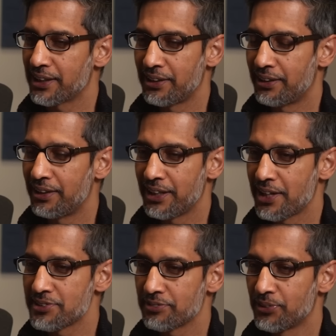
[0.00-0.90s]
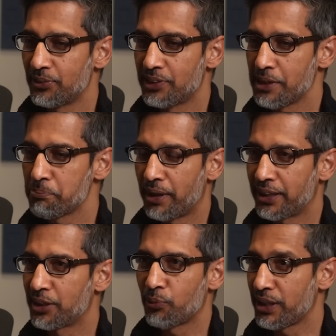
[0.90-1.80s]
In the early days of Google
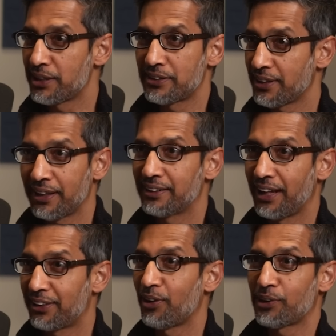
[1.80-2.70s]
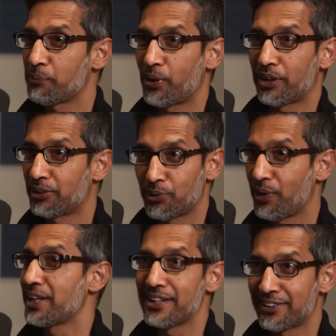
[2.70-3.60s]
DeepMind in twenty ten, they talked about a
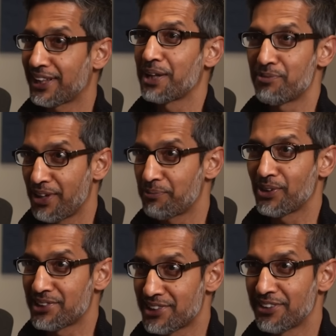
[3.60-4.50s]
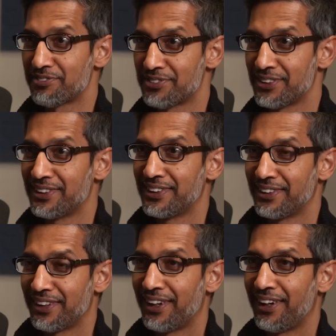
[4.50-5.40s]
twenty-year time frame to achieve
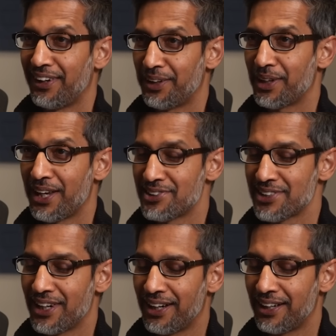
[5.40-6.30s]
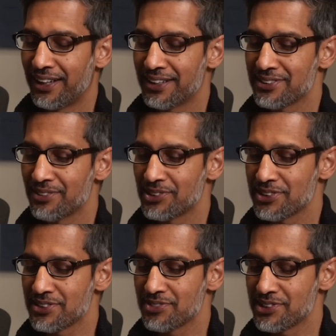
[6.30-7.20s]
uh, A G I, so which
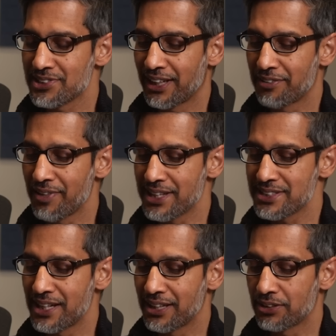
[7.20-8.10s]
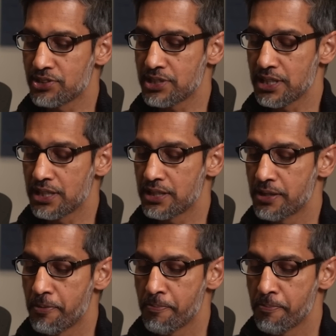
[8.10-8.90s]
is which is kind of fascinating to see.